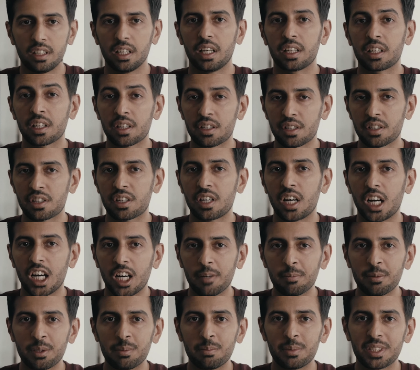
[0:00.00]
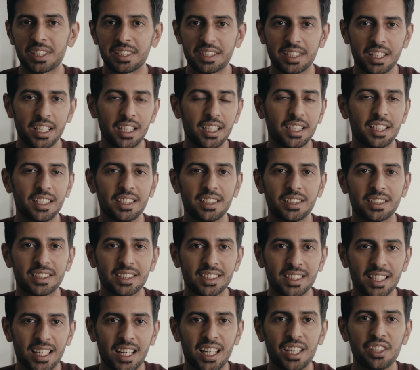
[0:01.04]
Another common mistake
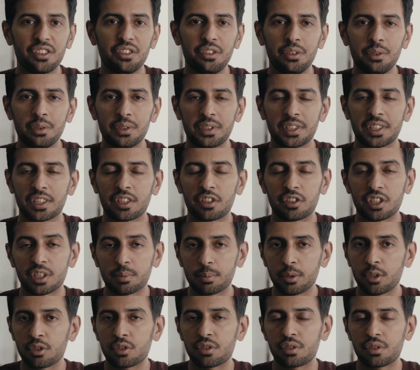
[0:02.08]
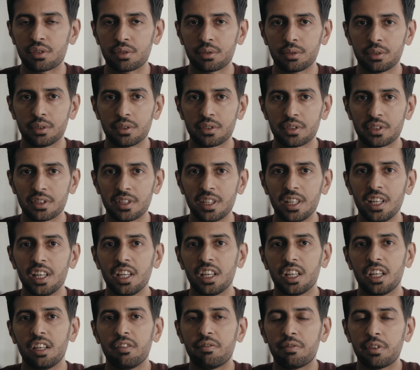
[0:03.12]
is not using your exposure tools.
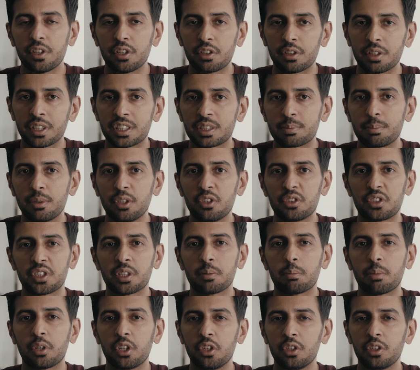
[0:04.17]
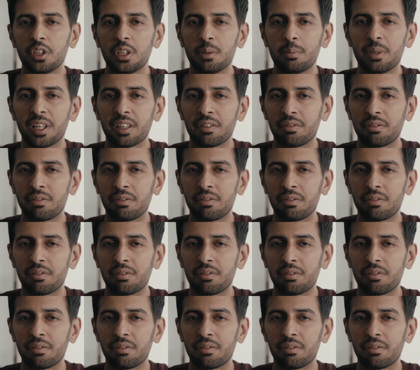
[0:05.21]
If you're exposing purely by